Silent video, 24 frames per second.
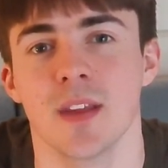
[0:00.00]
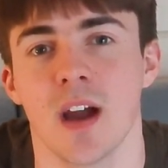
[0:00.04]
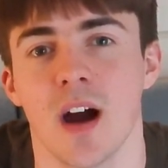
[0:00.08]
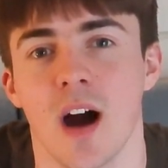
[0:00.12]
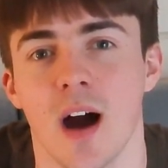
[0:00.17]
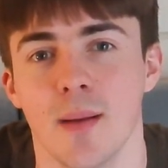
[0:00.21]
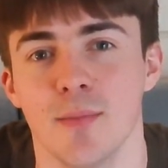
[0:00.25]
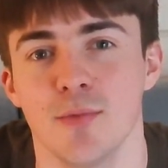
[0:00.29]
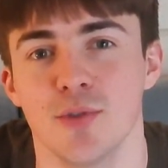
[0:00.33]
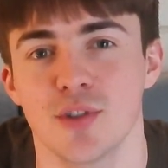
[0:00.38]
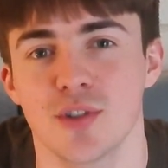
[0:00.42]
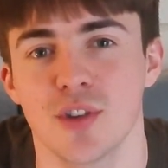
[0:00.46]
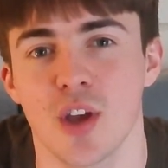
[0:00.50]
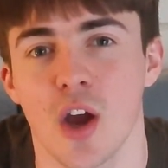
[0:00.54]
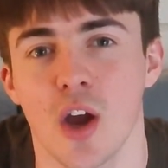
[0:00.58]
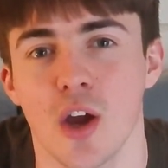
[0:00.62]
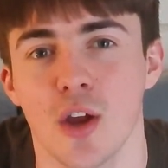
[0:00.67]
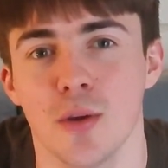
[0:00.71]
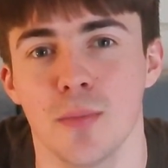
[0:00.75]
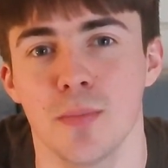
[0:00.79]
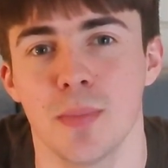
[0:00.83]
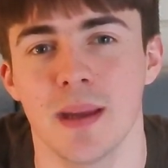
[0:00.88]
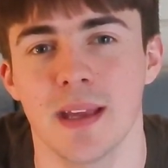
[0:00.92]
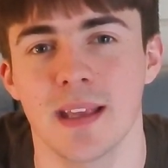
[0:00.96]
I'm just
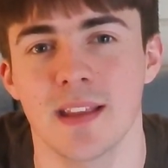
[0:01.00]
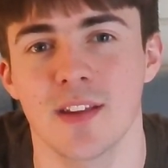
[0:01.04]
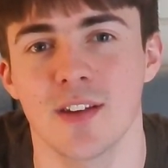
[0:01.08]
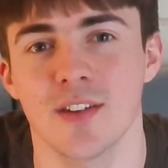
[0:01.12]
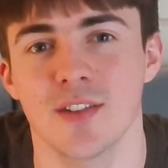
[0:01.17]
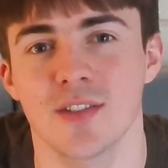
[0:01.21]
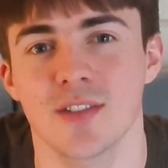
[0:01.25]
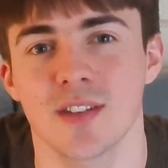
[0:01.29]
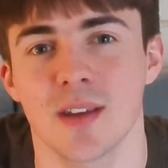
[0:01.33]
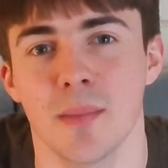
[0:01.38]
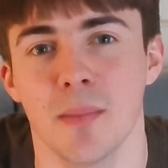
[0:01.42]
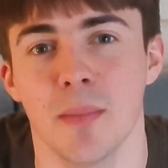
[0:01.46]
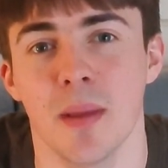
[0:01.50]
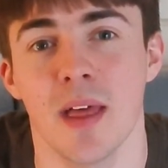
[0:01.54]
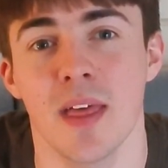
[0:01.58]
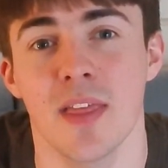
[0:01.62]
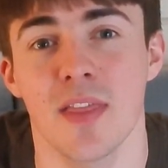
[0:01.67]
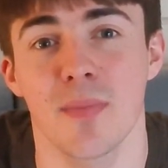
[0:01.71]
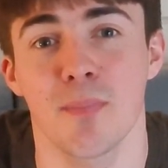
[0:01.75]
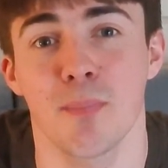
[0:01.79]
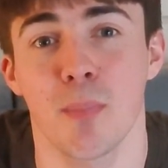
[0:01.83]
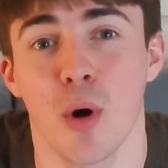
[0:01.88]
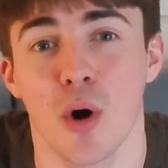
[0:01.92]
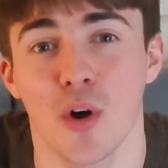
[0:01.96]
hoping that some
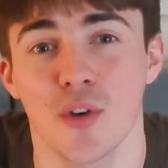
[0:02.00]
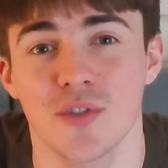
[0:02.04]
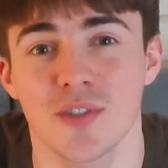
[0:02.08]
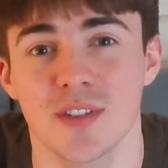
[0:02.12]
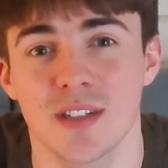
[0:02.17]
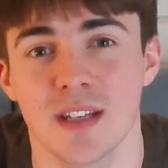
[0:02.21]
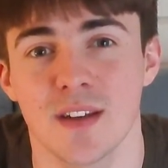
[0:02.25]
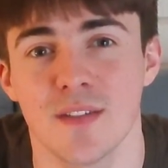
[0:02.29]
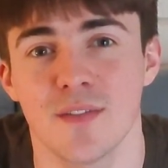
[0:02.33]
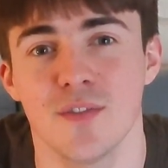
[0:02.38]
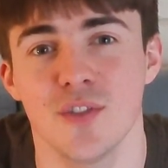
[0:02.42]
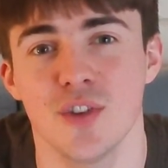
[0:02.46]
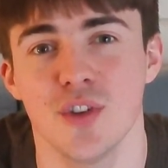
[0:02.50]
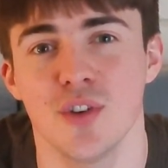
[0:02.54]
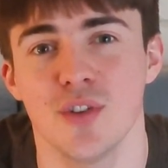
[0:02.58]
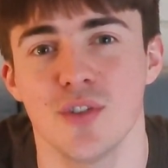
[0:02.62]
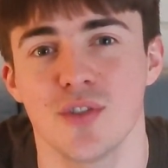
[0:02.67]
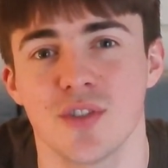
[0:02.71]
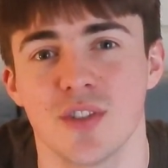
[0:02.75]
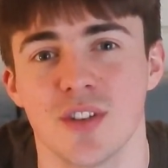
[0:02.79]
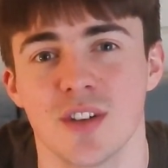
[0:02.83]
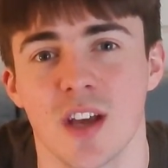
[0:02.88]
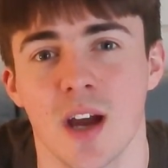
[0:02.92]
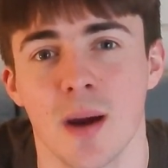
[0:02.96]
positive news
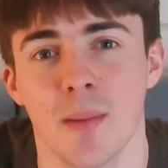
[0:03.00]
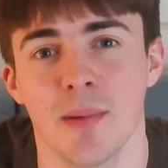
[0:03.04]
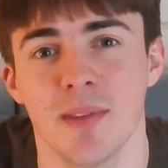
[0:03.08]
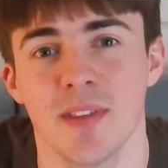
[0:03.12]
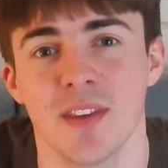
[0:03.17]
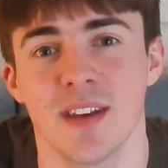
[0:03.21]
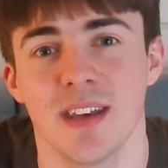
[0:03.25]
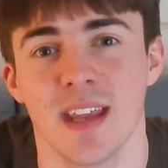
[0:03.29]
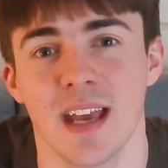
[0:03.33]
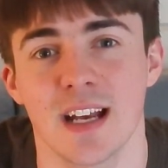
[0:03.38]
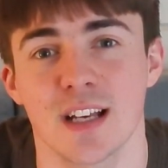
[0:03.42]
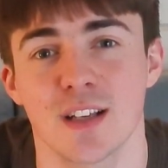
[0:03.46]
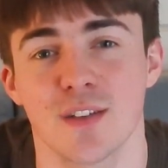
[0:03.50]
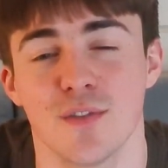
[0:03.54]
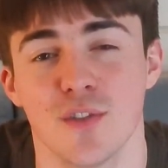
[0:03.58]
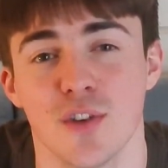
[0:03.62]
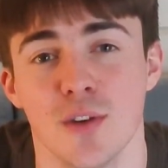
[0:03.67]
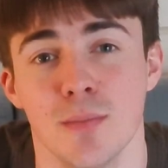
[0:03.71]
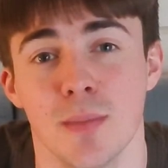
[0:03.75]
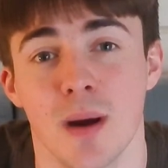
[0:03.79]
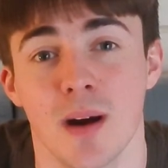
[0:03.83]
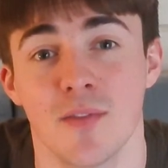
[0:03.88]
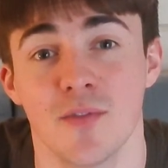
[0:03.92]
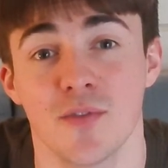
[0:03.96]
can come in the next few
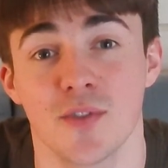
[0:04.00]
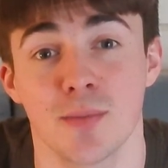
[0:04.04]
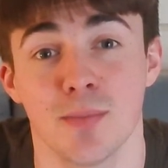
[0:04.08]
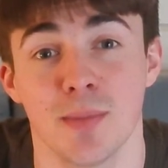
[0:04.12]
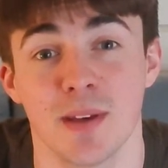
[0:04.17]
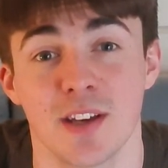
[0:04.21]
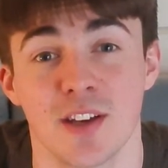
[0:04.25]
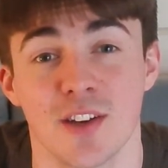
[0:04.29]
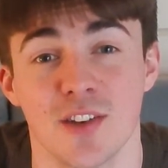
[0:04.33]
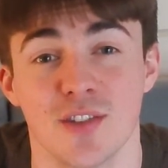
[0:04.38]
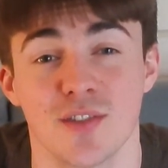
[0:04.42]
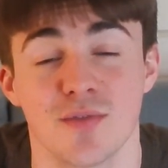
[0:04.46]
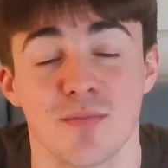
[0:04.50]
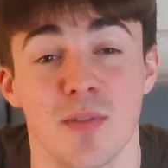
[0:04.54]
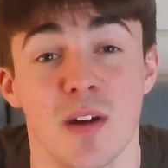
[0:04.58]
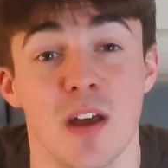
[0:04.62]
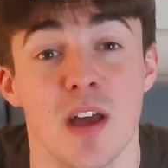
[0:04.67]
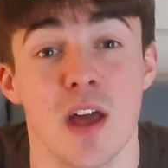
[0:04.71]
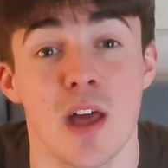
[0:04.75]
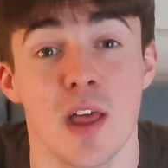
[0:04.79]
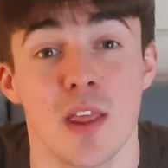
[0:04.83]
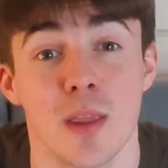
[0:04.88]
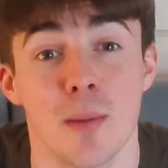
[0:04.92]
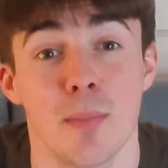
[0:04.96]
months, because
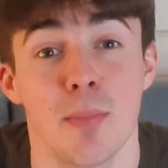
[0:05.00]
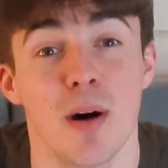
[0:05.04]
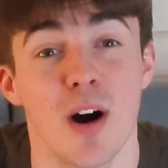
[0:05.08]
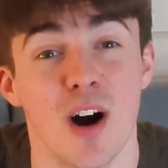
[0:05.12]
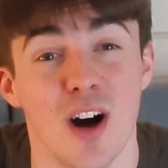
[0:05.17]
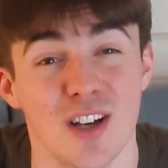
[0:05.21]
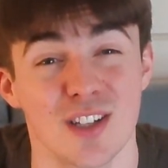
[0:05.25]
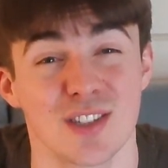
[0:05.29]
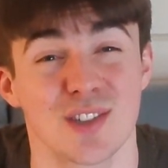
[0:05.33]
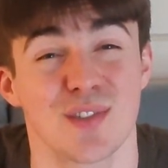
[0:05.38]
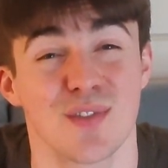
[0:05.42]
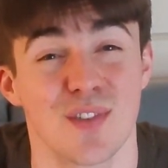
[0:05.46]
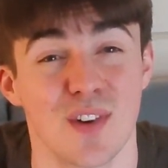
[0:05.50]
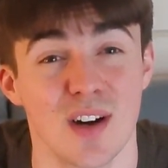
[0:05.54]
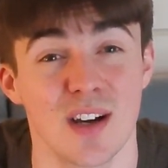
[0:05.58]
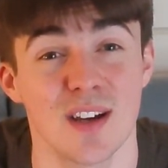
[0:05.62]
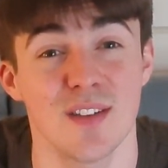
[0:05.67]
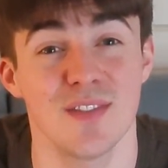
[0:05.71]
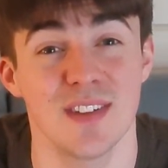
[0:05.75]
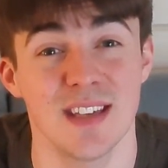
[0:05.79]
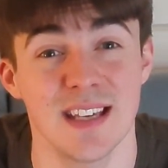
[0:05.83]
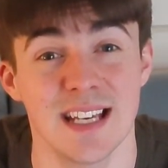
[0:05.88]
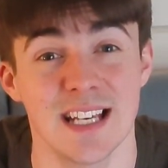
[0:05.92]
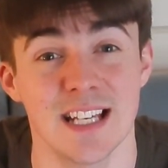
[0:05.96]
the past
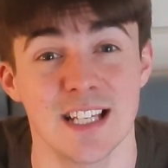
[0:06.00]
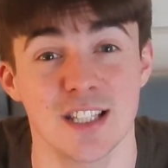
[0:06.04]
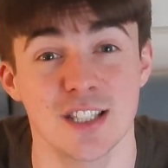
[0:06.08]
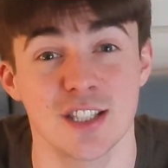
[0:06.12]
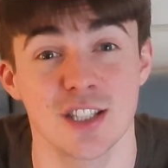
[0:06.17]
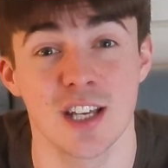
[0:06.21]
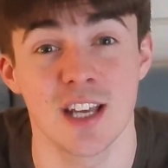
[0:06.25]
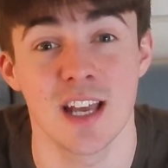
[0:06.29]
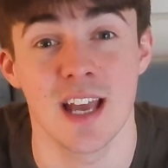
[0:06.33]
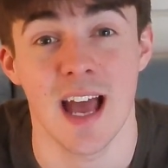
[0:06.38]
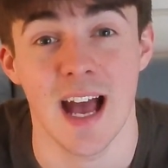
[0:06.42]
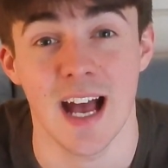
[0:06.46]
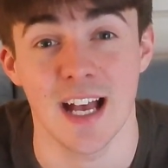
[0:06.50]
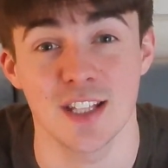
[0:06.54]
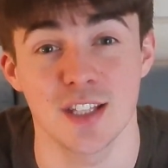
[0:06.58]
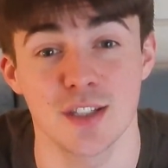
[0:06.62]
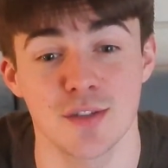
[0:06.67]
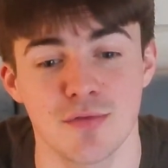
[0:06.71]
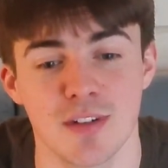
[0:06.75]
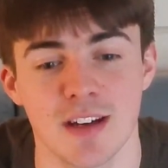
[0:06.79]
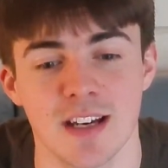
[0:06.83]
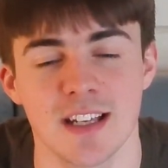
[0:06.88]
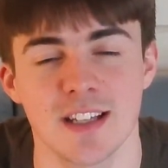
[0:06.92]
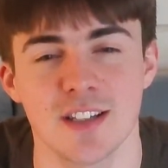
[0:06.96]
5 years as a
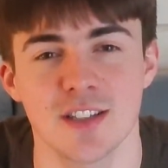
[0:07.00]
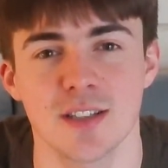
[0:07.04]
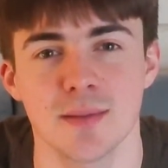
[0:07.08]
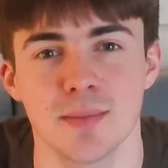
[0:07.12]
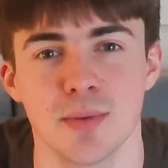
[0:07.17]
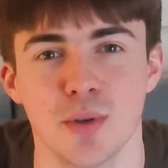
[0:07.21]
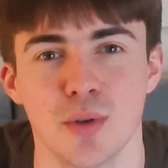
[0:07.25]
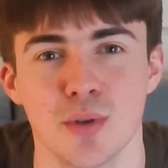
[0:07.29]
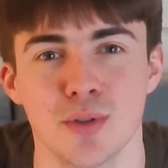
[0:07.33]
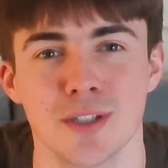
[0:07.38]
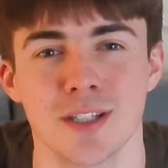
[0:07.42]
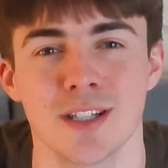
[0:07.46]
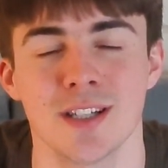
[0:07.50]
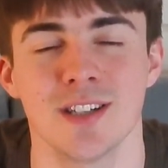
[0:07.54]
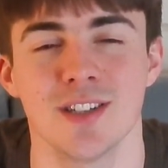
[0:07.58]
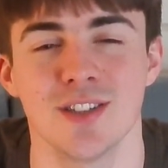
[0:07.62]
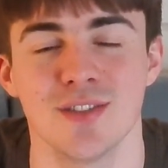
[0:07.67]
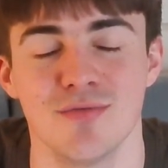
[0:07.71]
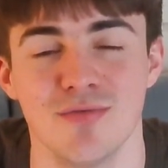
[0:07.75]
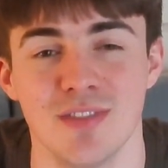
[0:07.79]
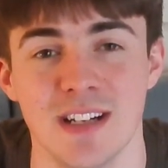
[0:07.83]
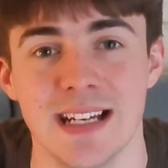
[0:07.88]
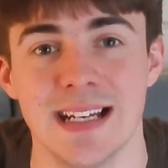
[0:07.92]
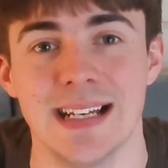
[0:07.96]
Reading supporter has
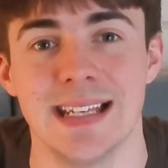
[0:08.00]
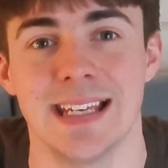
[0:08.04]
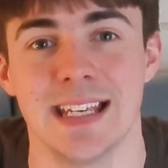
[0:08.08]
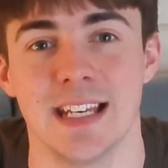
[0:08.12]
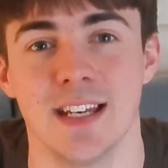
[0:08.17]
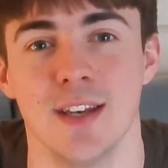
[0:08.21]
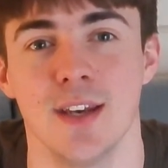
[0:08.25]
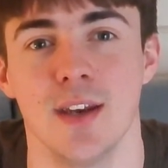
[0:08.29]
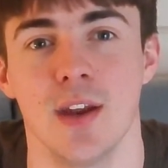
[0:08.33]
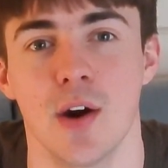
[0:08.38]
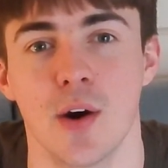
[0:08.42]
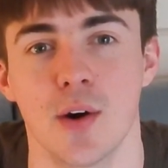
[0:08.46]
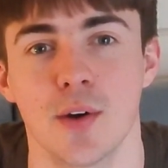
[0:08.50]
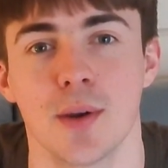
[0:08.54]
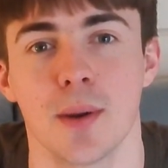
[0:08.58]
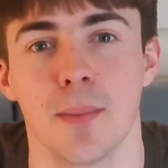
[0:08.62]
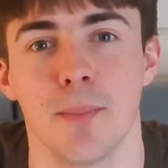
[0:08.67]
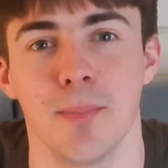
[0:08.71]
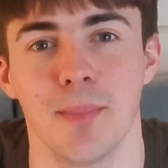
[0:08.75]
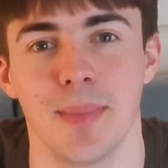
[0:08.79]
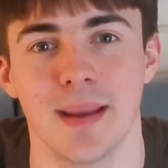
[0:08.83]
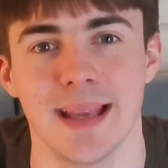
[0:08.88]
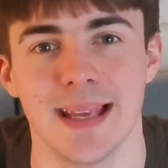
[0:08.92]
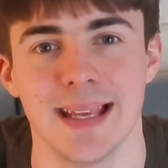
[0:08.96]
really not
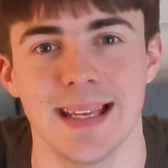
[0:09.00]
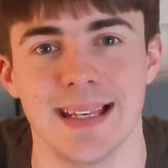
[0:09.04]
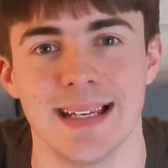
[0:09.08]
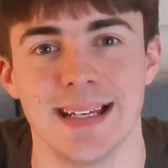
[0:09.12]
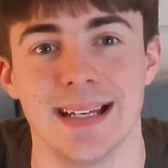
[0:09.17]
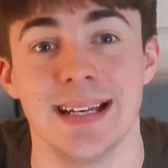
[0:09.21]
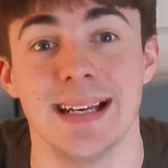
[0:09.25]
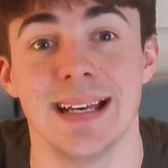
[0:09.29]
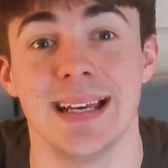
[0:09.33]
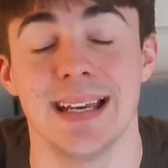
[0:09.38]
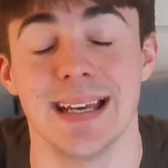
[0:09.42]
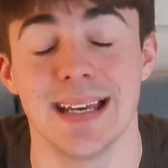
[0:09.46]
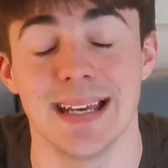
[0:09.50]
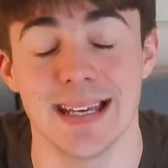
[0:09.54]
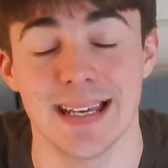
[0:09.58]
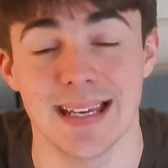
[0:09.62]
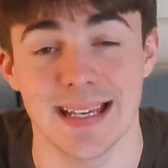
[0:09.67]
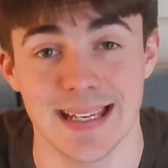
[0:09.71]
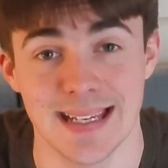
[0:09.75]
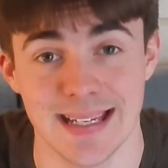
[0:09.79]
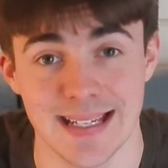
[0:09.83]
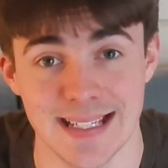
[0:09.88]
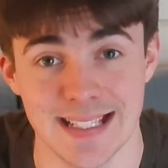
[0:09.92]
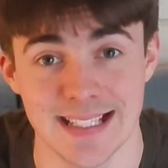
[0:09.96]
been
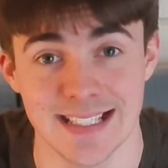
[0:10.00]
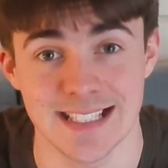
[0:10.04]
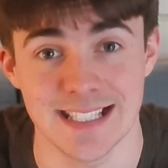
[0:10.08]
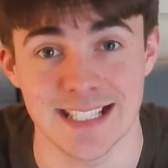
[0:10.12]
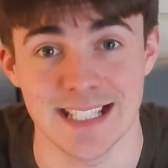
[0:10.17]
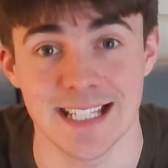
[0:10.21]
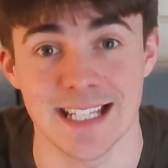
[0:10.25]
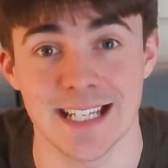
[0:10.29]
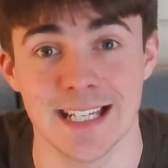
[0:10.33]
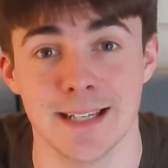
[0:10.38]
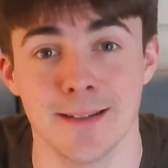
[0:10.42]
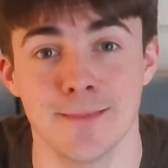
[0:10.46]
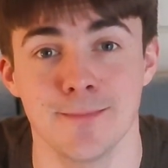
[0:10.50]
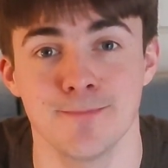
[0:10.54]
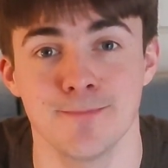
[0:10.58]
easy.